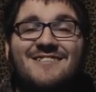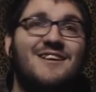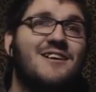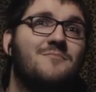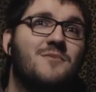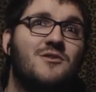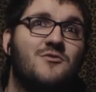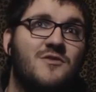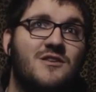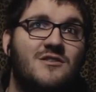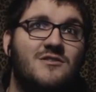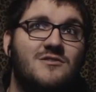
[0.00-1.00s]
Check out my other
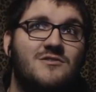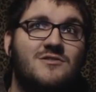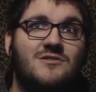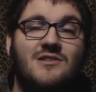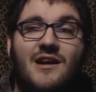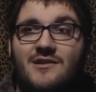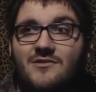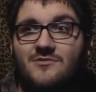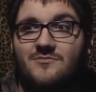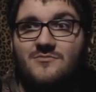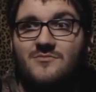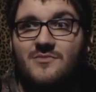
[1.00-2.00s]
videos. I
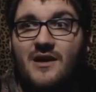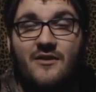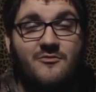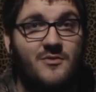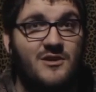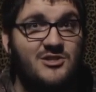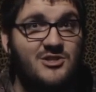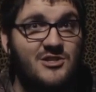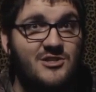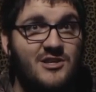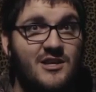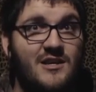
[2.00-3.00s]
don't have much
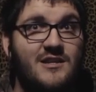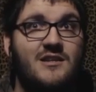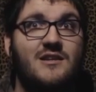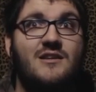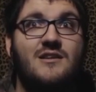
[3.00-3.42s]
just yet.